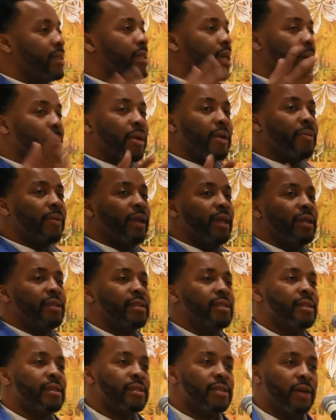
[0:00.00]
Some of the
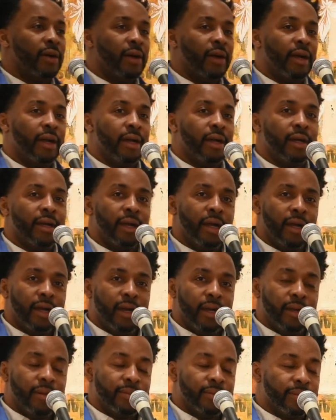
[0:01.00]
pieces are
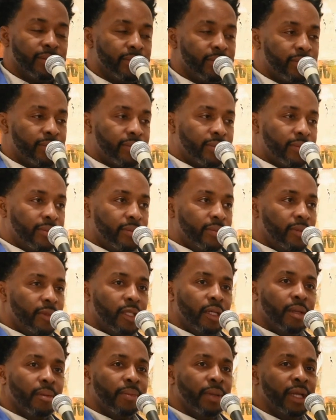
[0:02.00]

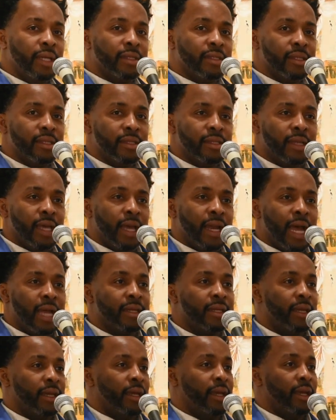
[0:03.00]
pieces that
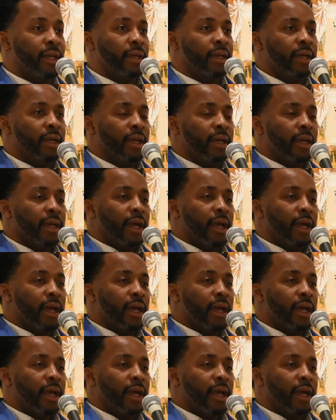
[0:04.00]
I did